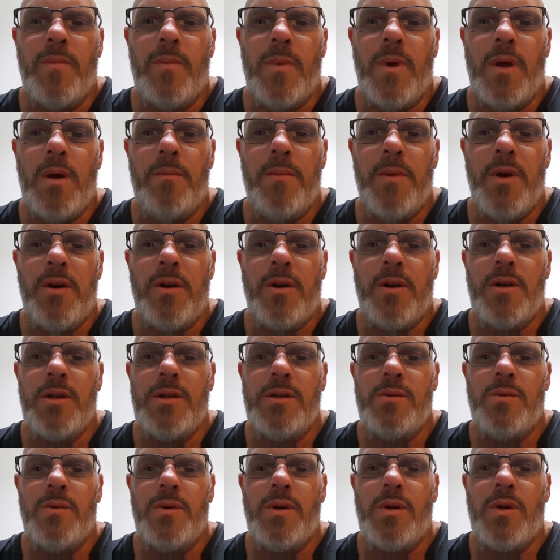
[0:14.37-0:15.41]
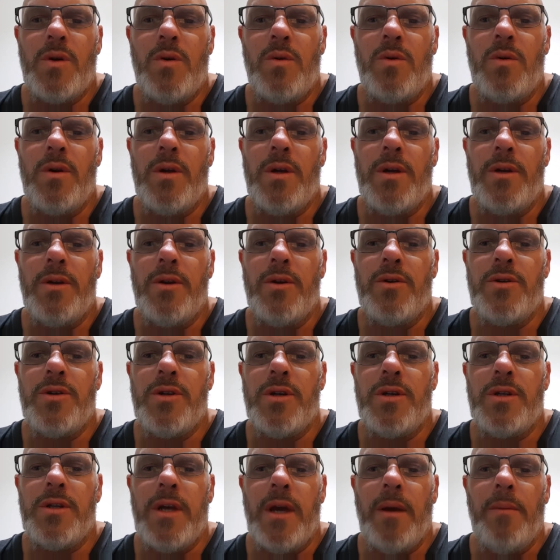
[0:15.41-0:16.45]
Americans would call inertia
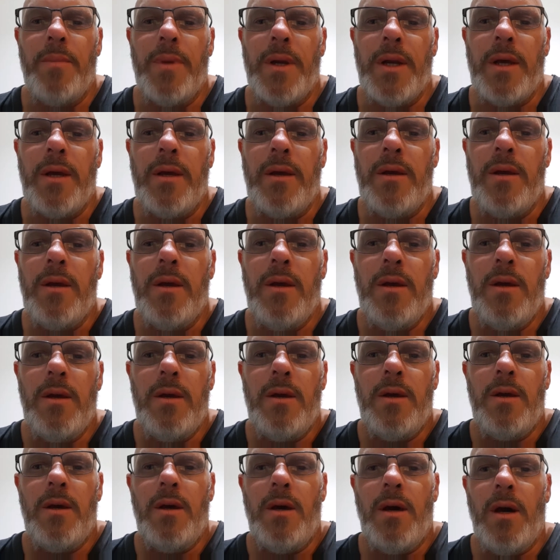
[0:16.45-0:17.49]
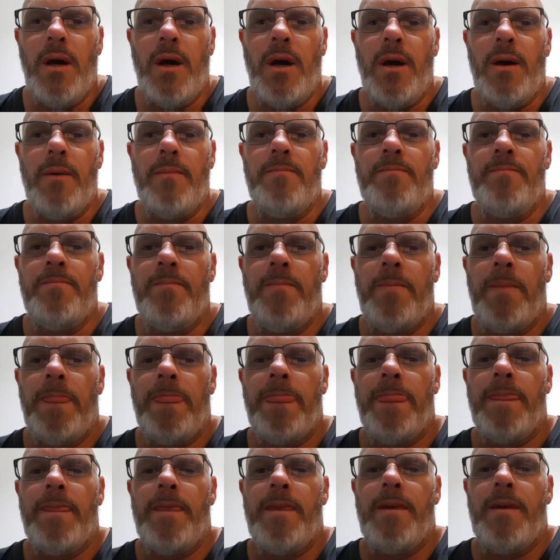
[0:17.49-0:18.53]
dampening, um,
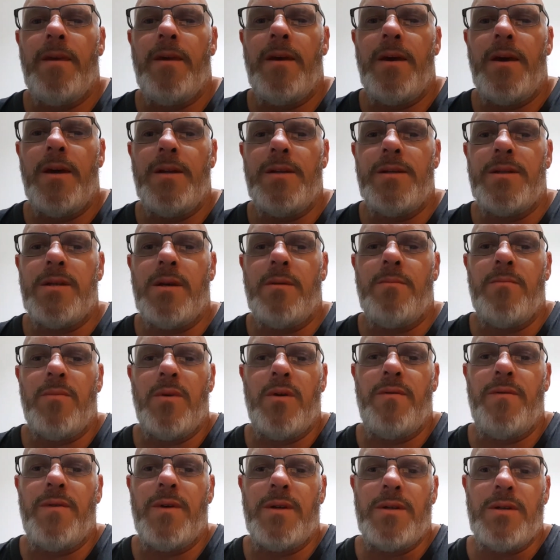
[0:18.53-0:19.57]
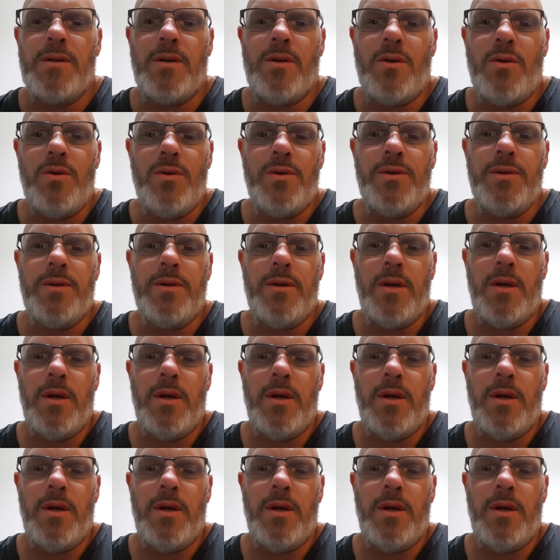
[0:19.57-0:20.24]
in some movies, of course.